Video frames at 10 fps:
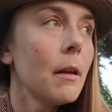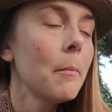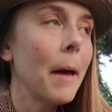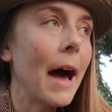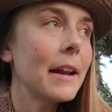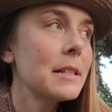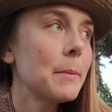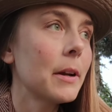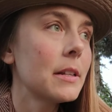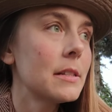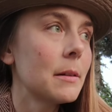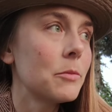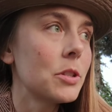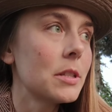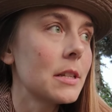bad experiences
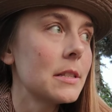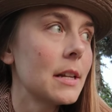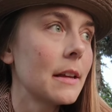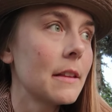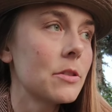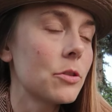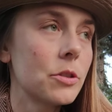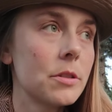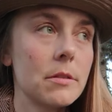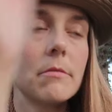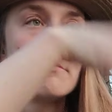I'm just listing these are just